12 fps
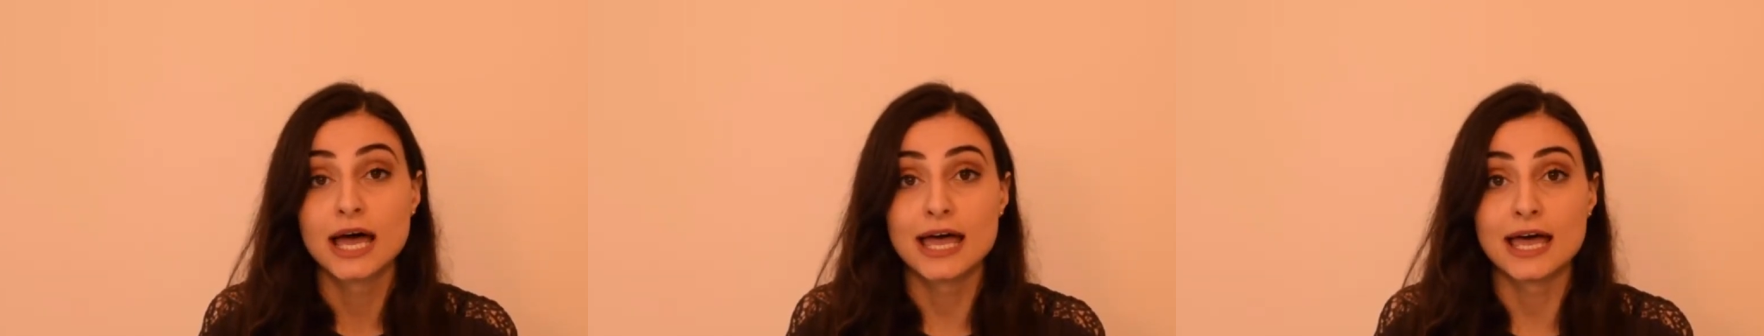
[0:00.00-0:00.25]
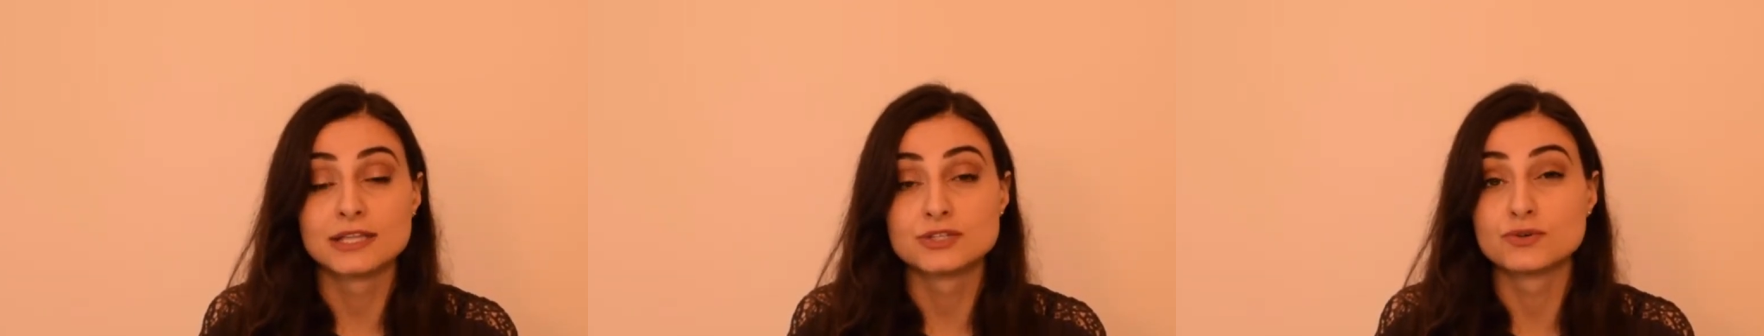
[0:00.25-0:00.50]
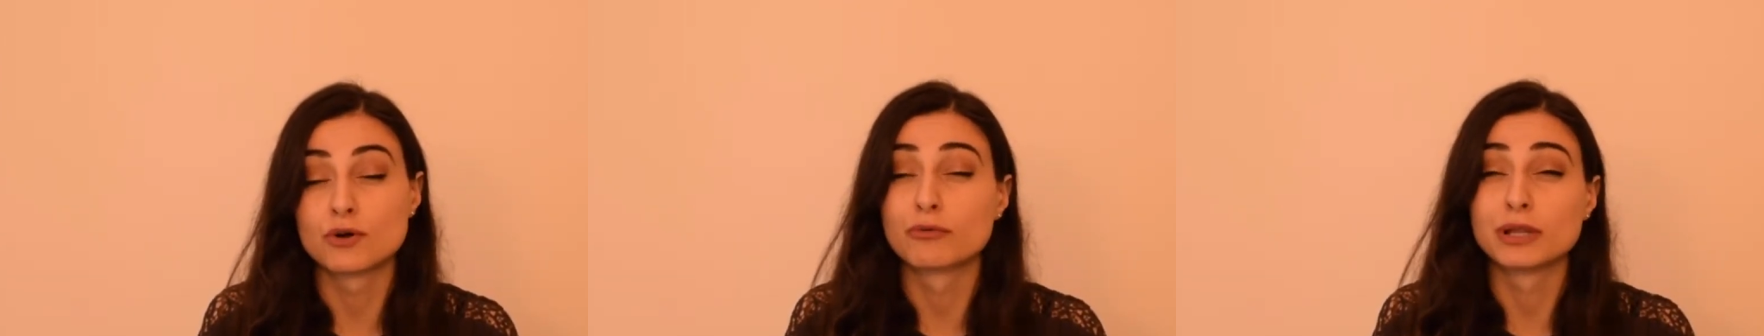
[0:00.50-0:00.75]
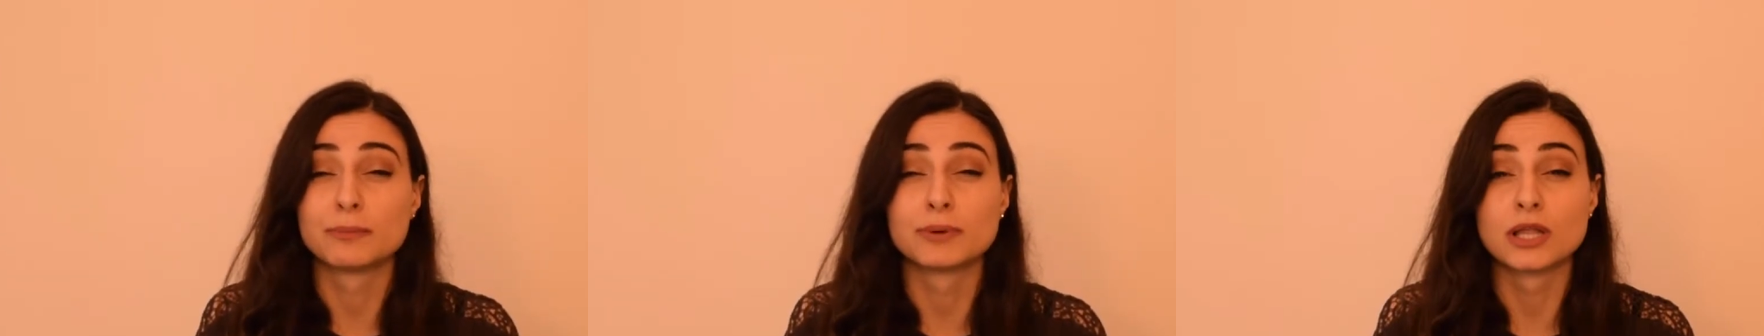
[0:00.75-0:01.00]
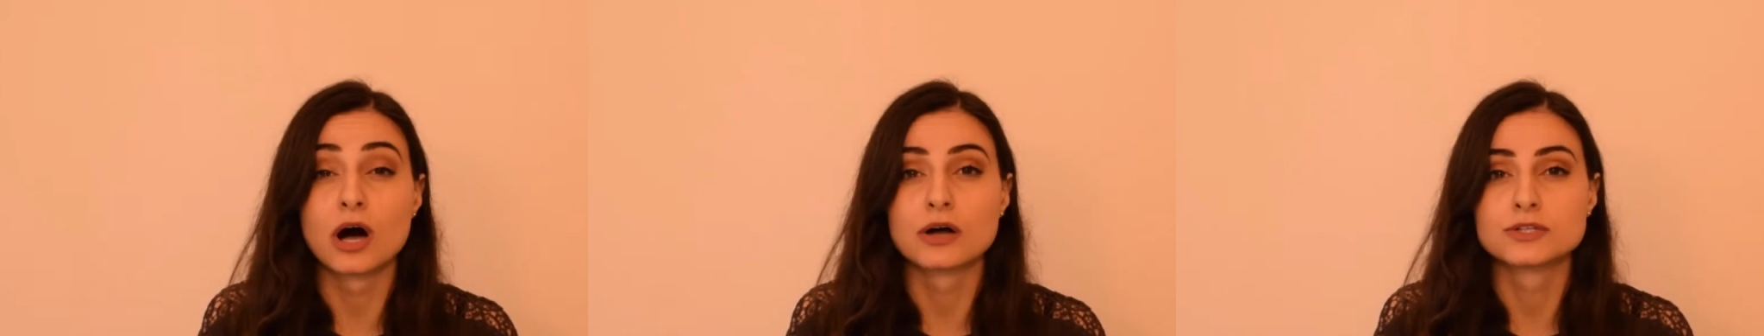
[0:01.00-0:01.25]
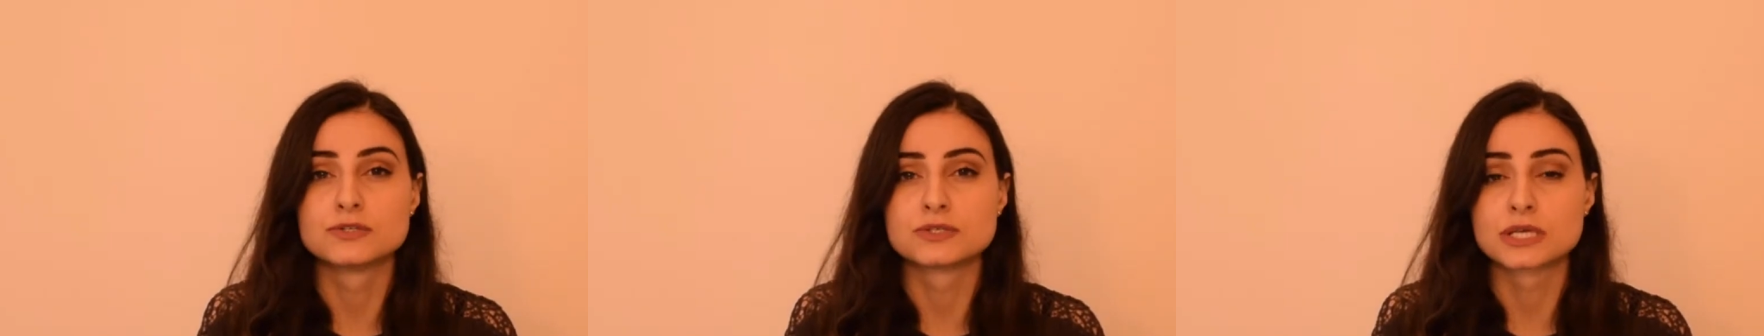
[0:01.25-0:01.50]
and do not really belong
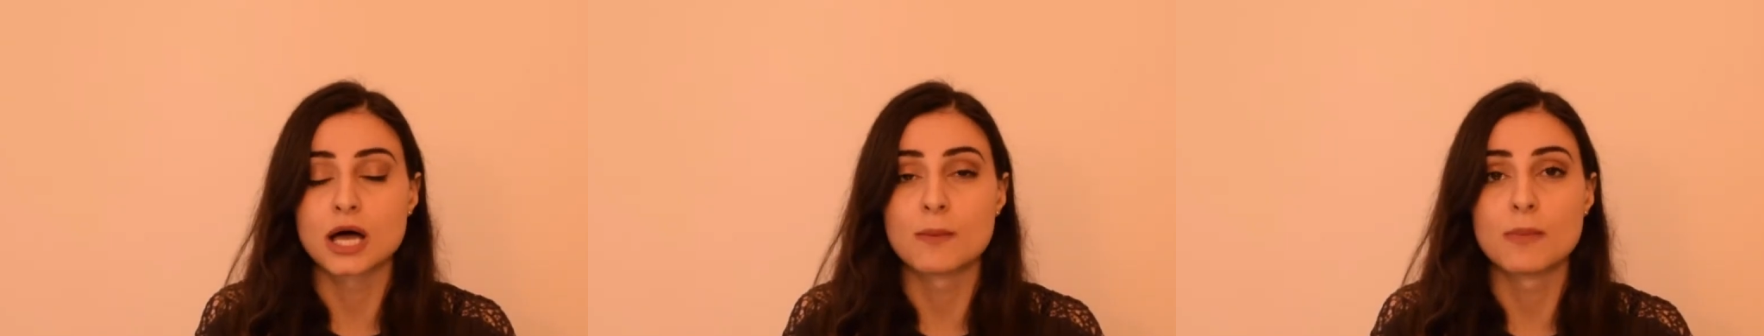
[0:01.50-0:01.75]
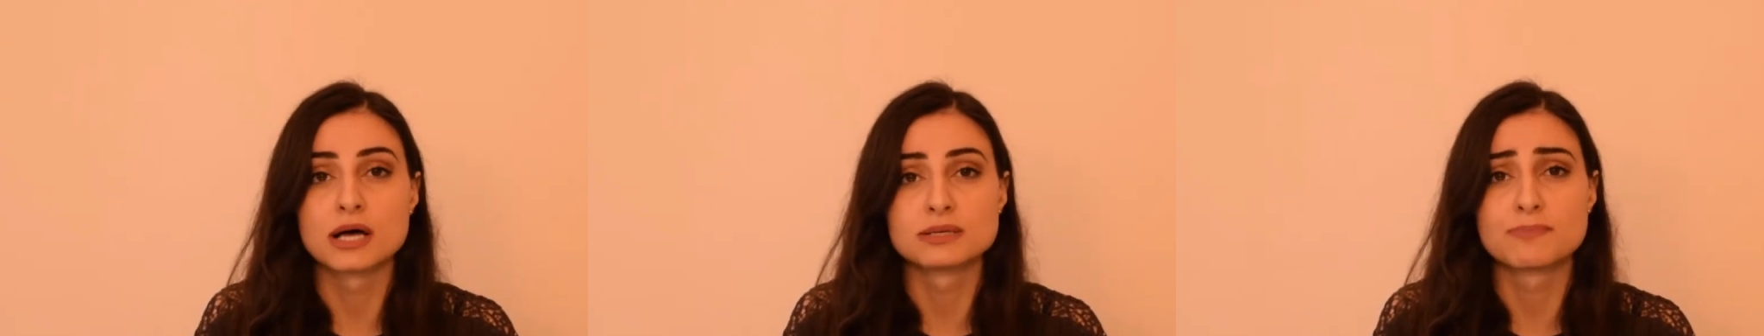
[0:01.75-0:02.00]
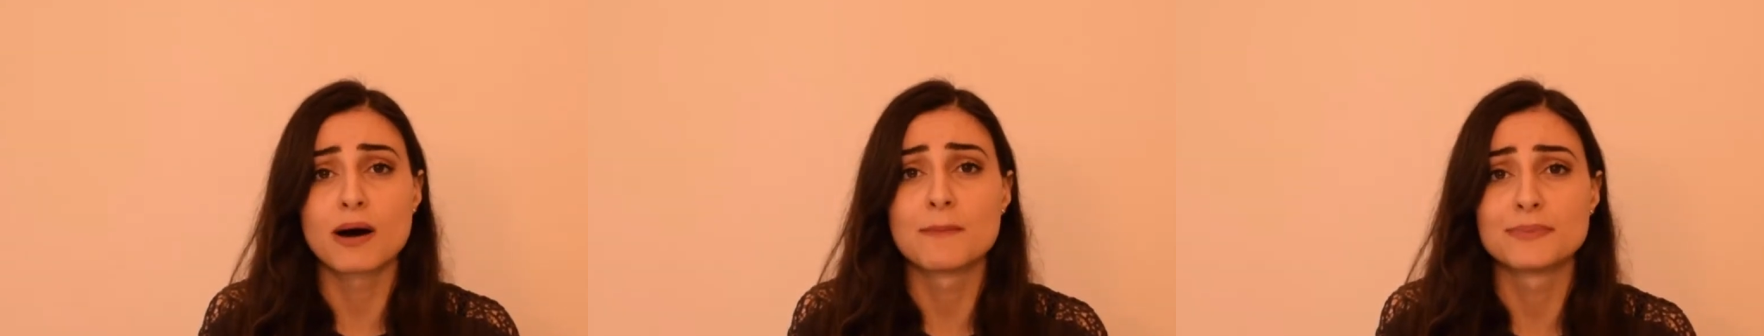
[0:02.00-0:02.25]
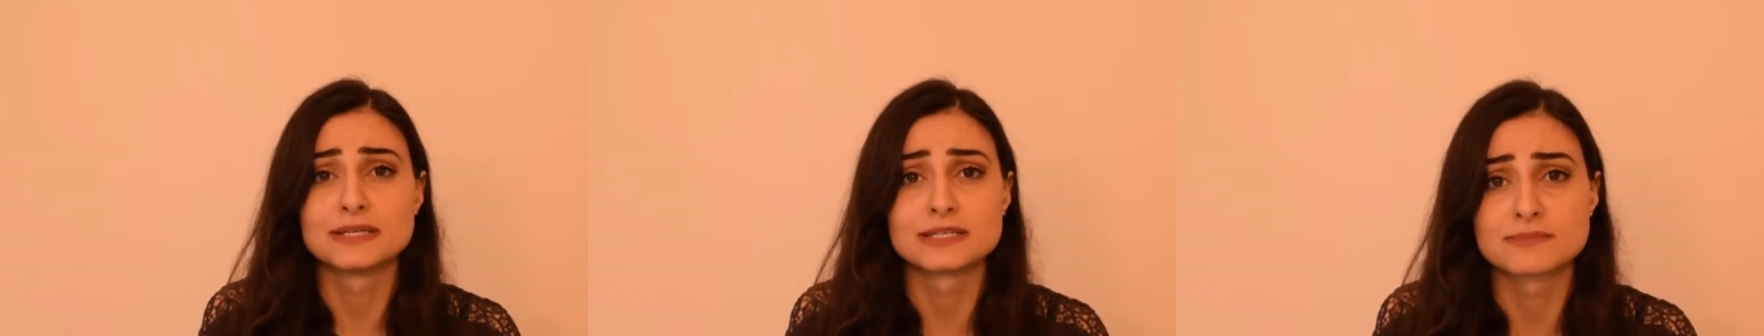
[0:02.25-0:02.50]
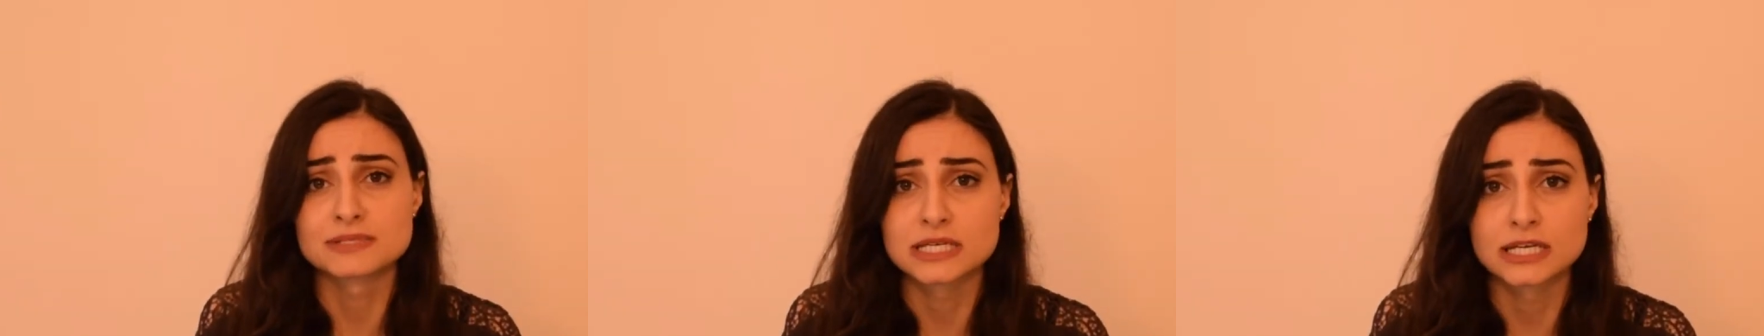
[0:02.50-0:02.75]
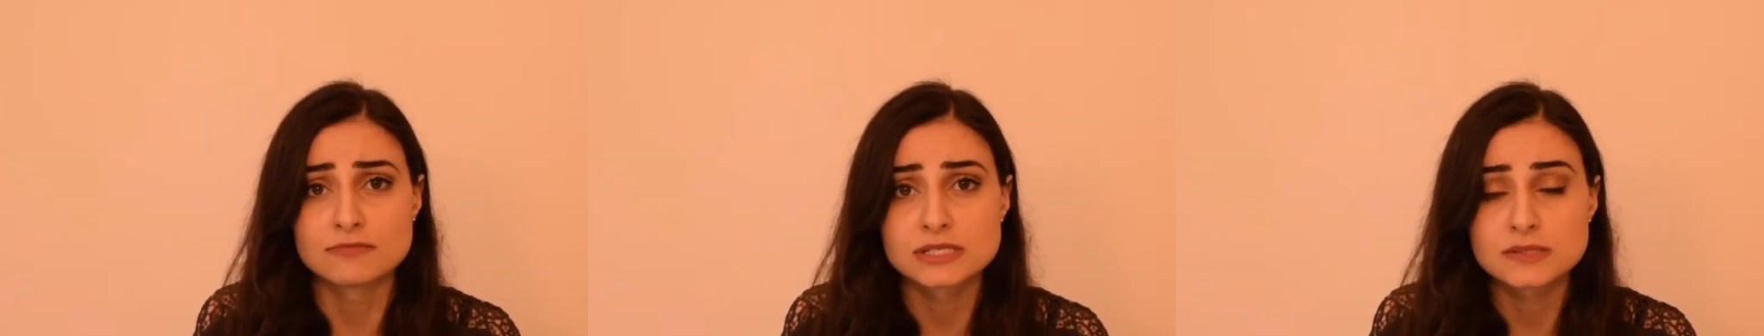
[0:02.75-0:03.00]
to some pump and dump
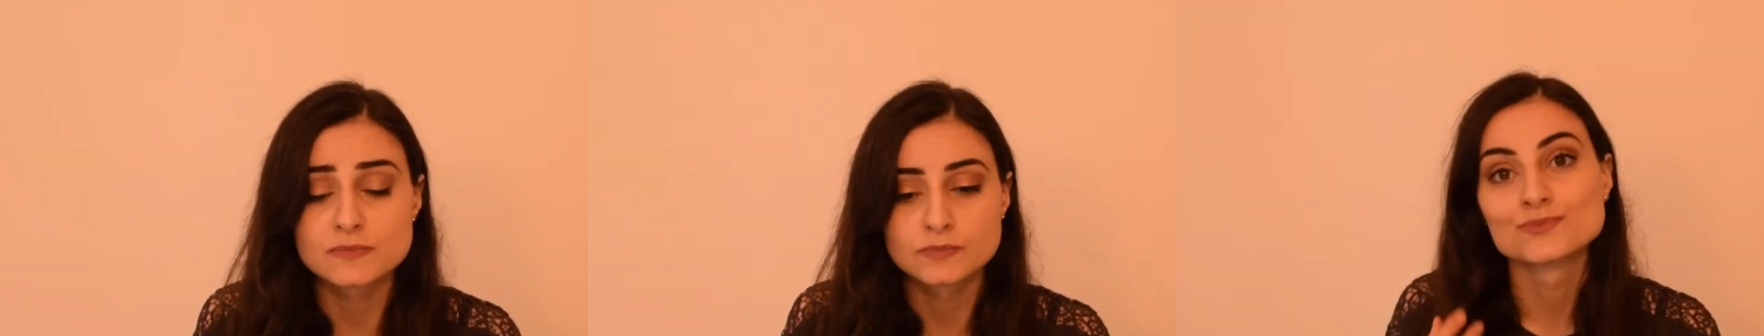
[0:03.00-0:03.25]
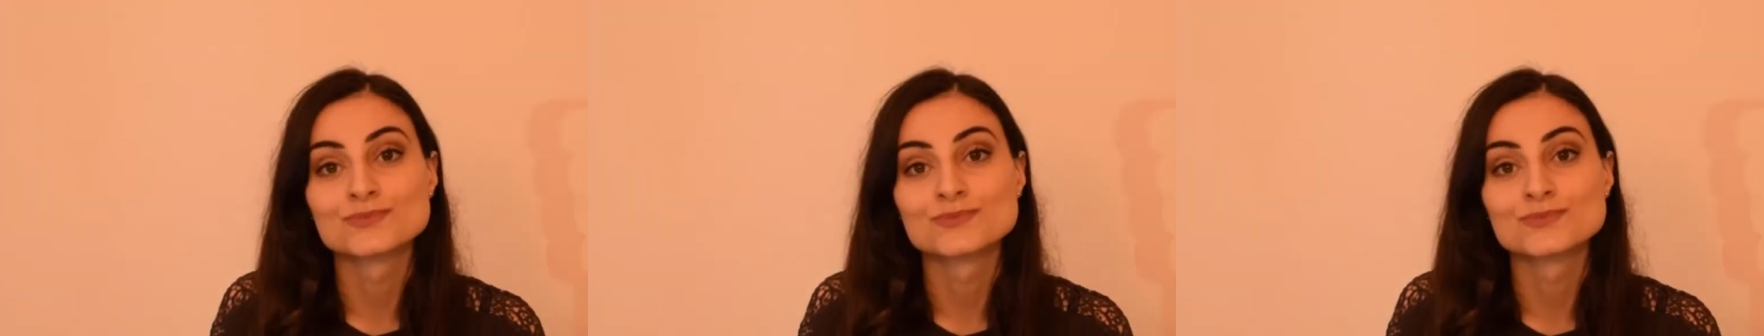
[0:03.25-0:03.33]
schemes.